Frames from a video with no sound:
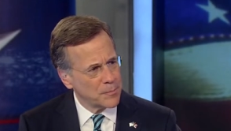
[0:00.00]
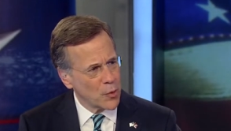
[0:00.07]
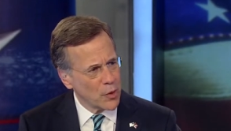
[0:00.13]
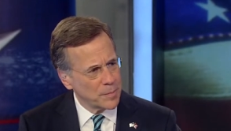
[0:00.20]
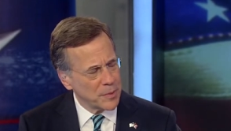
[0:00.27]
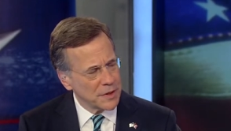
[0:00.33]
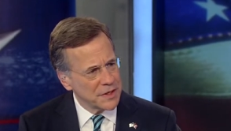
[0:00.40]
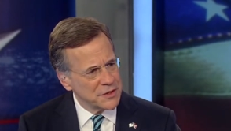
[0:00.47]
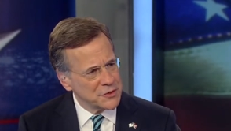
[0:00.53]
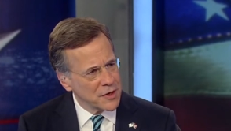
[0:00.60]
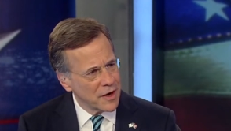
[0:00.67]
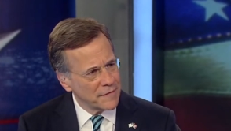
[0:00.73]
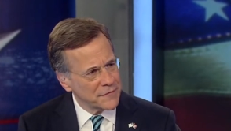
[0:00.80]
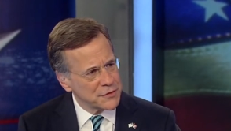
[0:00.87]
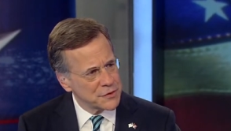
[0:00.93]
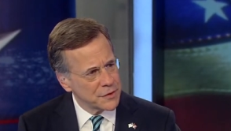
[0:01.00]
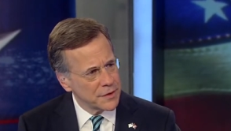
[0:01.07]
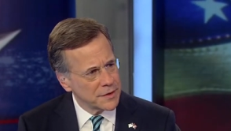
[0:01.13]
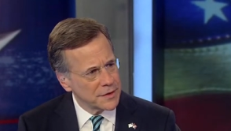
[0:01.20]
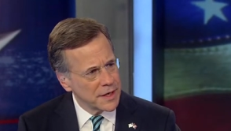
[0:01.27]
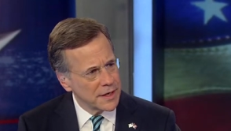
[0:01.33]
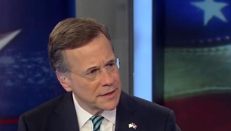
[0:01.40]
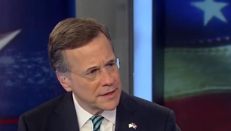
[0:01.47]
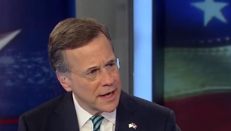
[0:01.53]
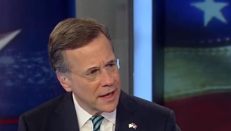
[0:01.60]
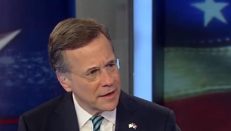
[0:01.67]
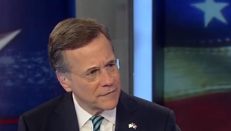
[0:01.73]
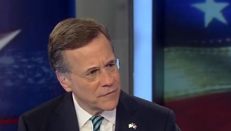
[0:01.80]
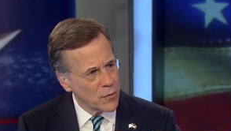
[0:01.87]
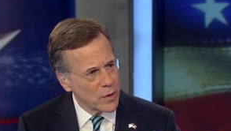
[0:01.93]
poor police officer in, in
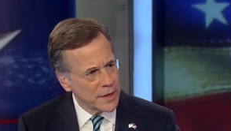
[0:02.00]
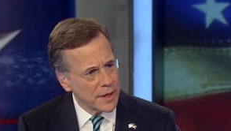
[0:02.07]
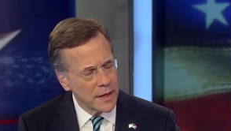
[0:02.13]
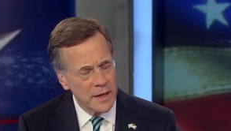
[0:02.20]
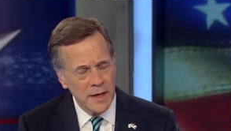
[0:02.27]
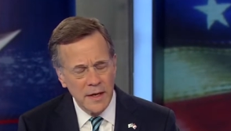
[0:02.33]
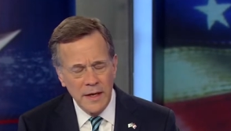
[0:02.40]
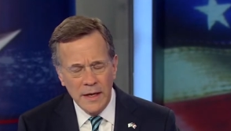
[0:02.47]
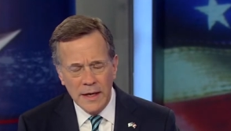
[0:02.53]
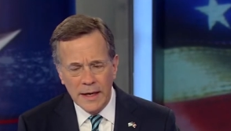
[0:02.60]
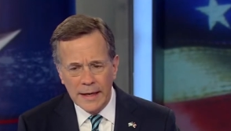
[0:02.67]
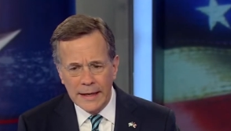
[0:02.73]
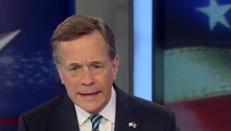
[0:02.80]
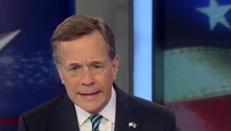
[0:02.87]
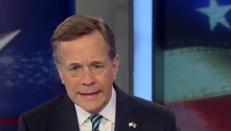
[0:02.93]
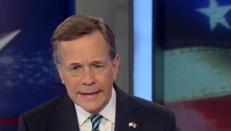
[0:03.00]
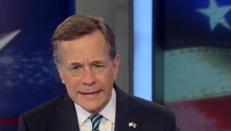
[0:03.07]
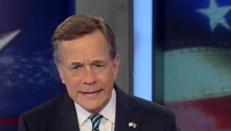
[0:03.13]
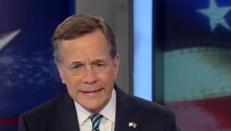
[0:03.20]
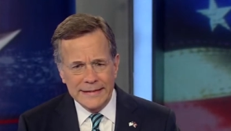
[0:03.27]
California. Uh,